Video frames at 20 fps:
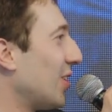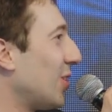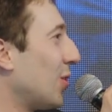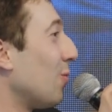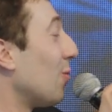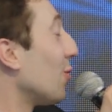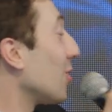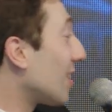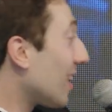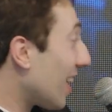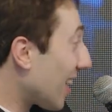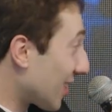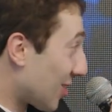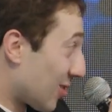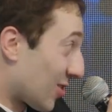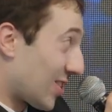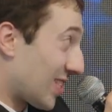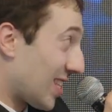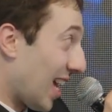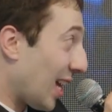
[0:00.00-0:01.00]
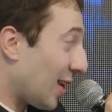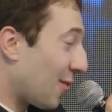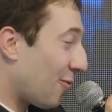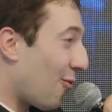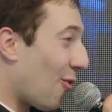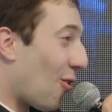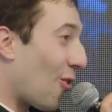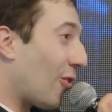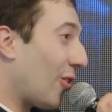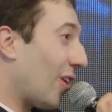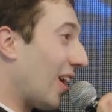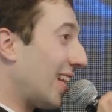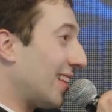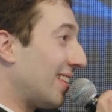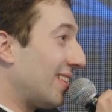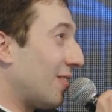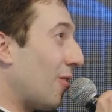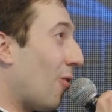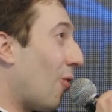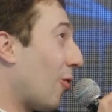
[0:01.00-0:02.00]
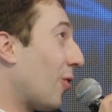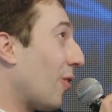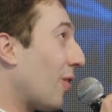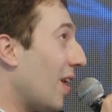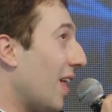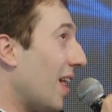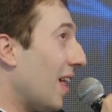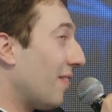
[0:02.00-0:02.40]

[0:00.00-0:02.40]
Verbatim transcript: you would like to stand for at, or